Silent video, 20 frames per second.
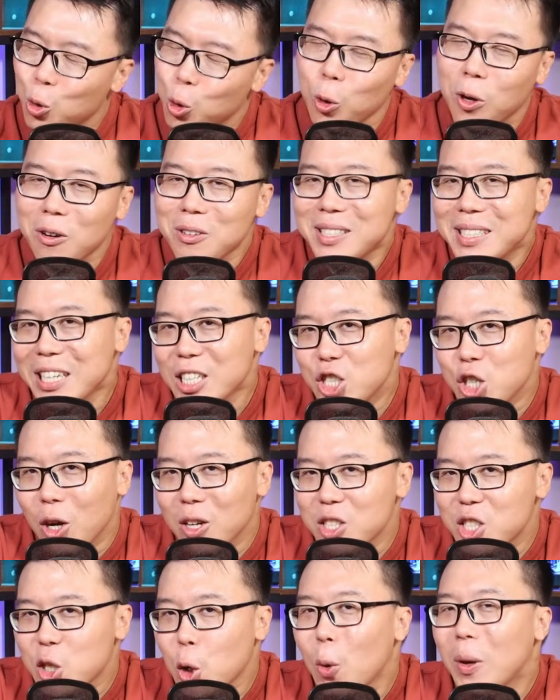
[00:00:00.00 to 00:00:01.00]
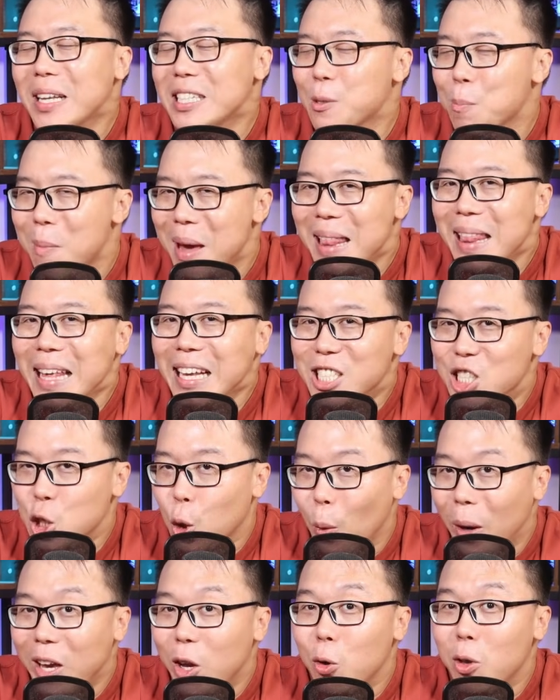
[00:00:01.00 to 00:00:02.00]
Google Search Console is mainly
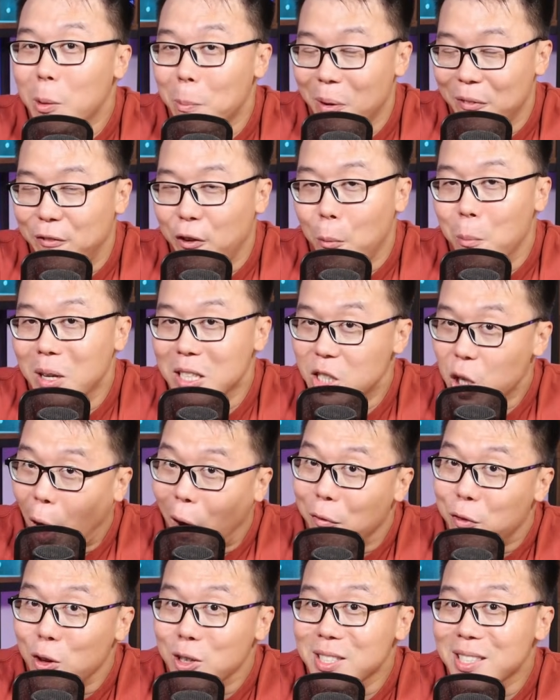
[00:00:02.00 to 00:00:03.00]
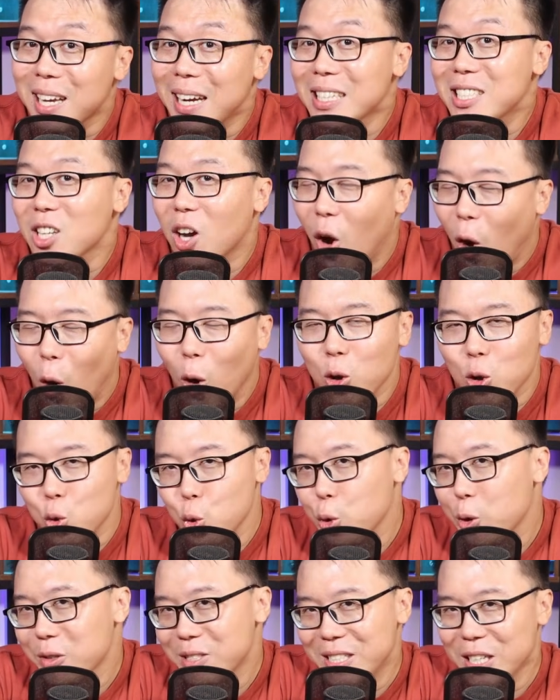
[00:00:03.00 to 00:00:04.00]
showing you the performance of your site on
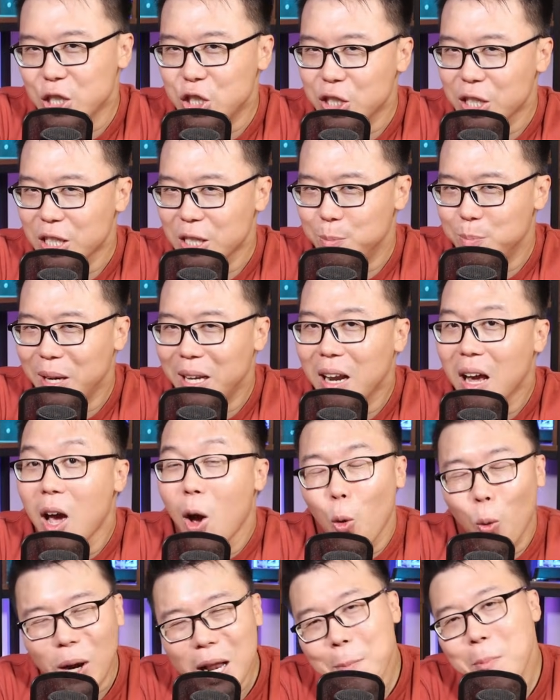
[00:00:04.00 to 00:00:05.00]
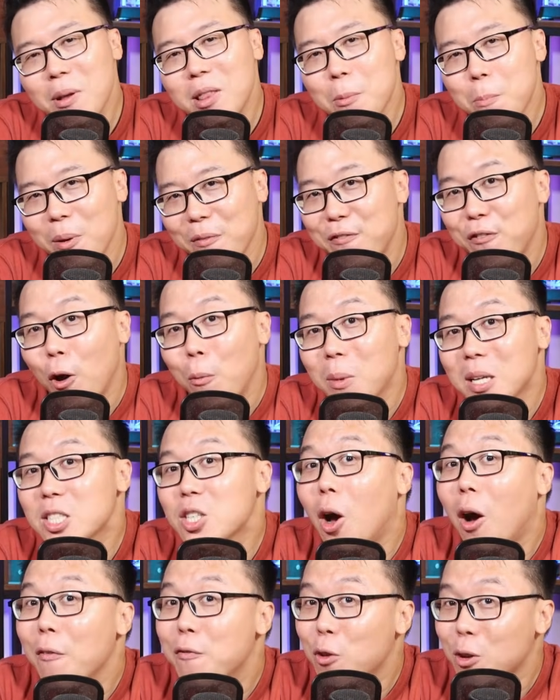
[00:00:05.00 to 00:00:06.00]
Google searches, but what about the
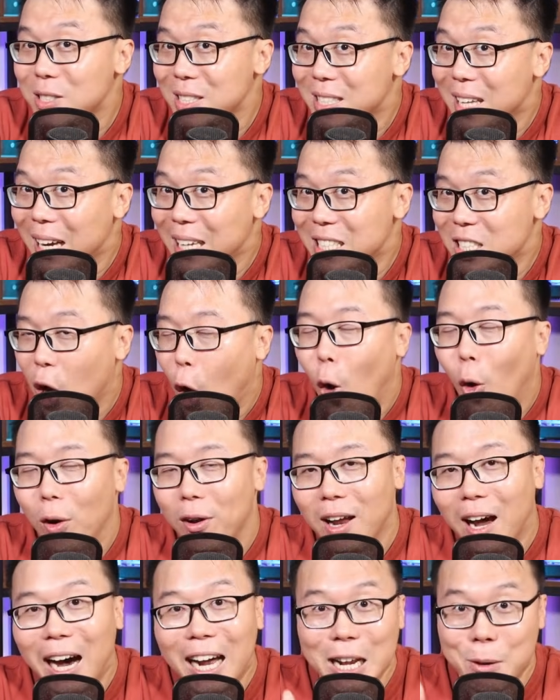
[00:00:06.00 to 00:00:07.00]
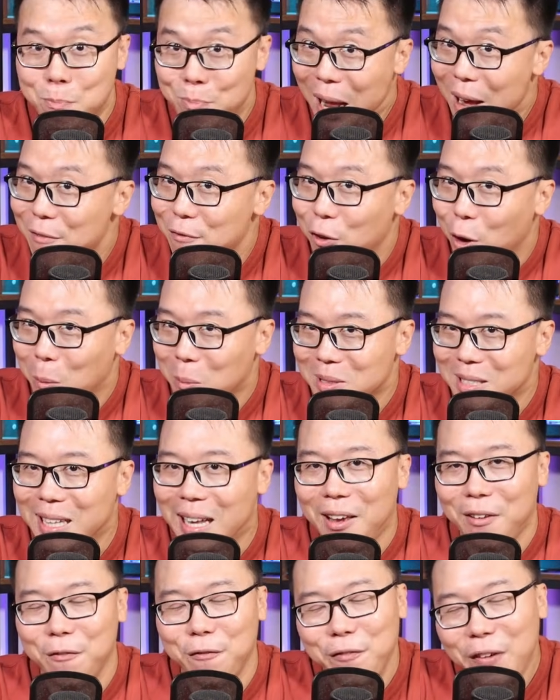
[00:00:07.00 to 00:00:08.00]
performance of your site on other platforms
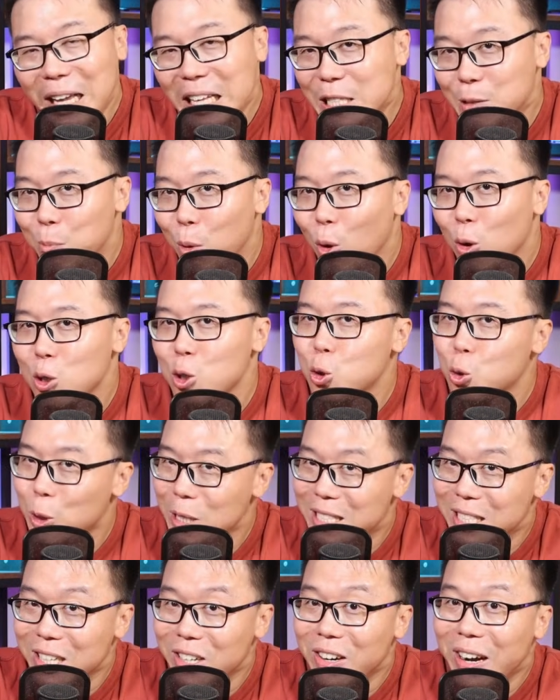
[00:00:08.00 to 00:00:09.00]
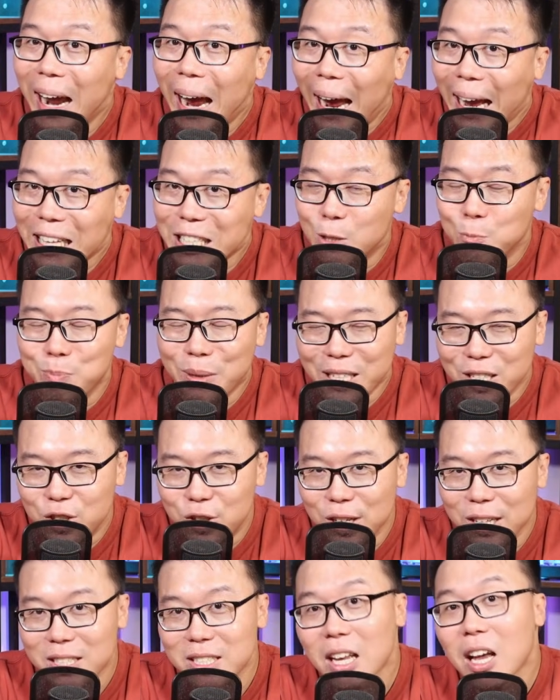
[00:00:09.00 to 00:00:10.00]
like Facebook, Twitter, X,
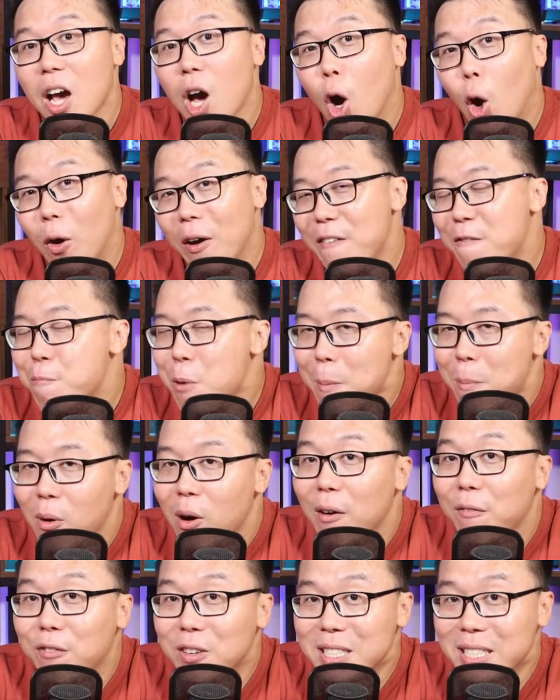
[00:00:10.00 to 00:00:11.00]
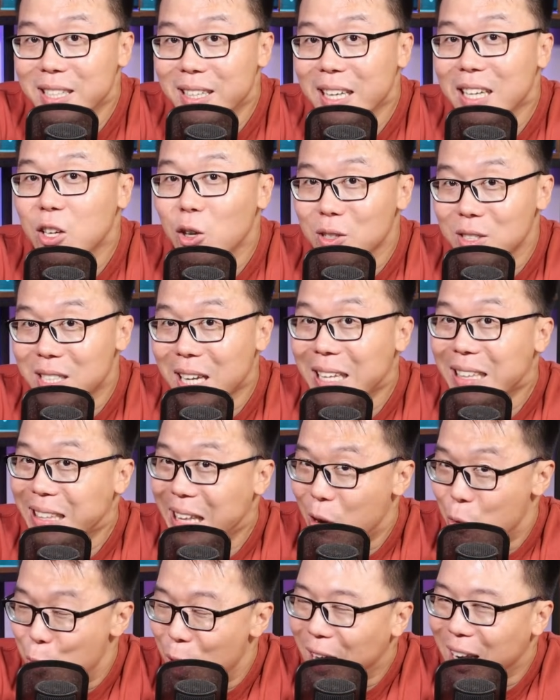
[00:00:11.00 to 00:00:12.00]
Pinterest, or if people are visiting your site
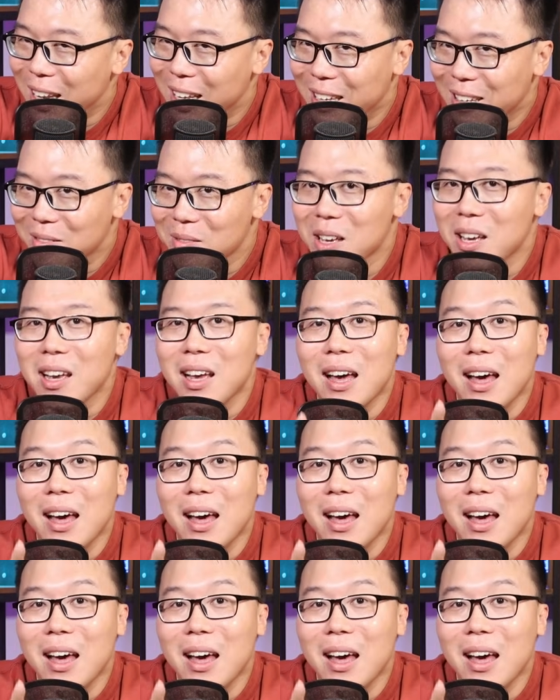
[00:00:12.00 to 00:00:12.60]
directly?